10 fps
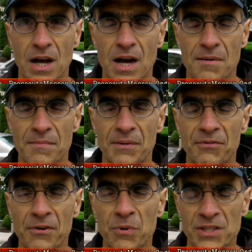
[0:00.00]
I'm
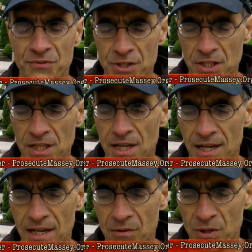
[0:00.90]
from West Virginia,
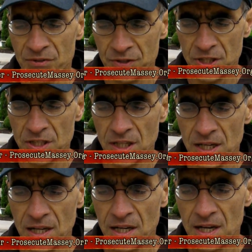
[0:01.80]
and in West
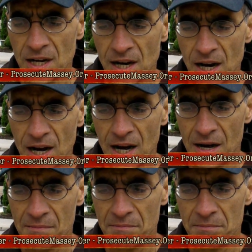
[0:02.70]
Virginia,
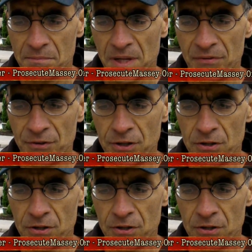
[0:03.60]
if